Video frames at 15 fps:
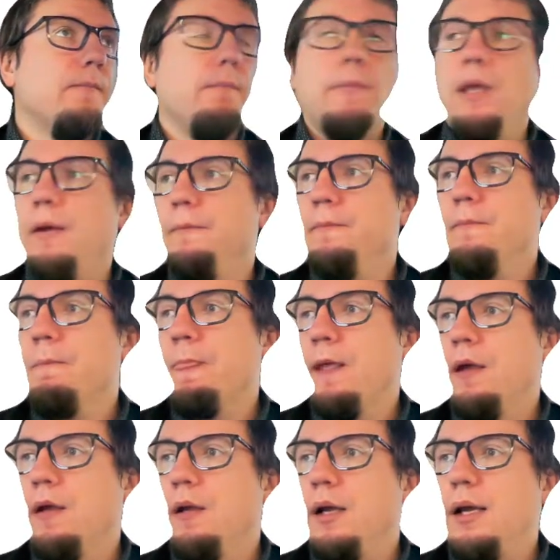Yeah,
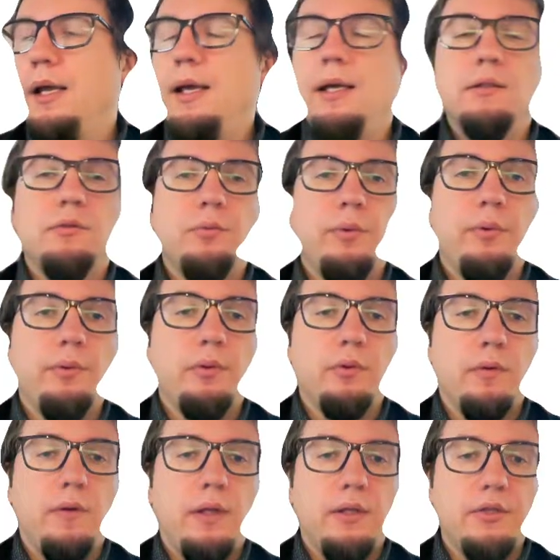and we
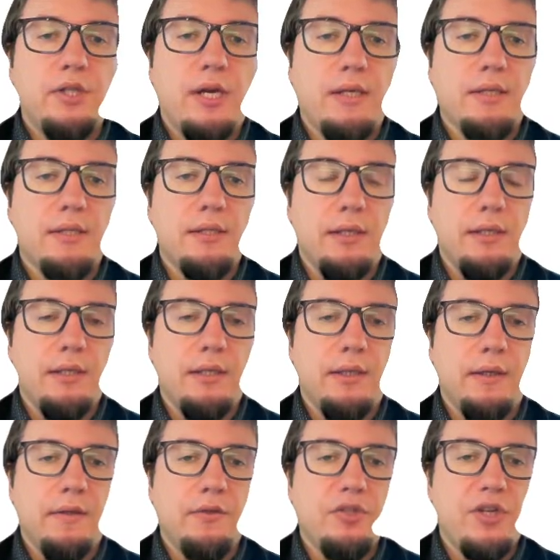will just
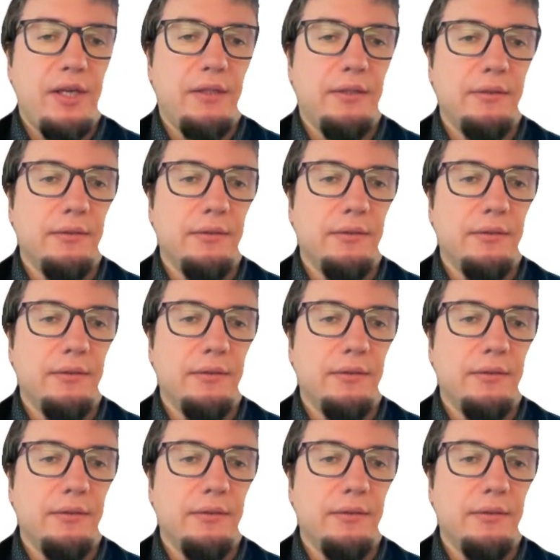check